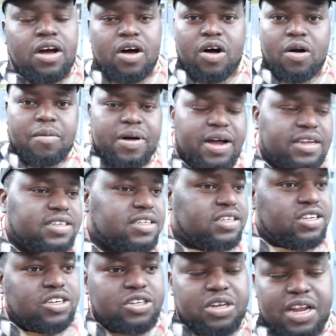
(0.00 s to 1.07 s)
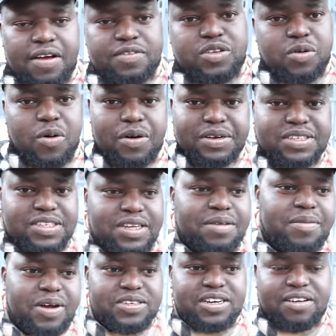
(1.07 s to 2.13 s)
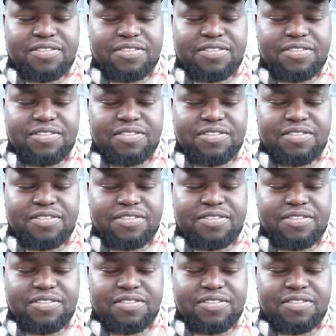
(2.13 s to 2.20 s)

oh man, you don't have to worry too much. I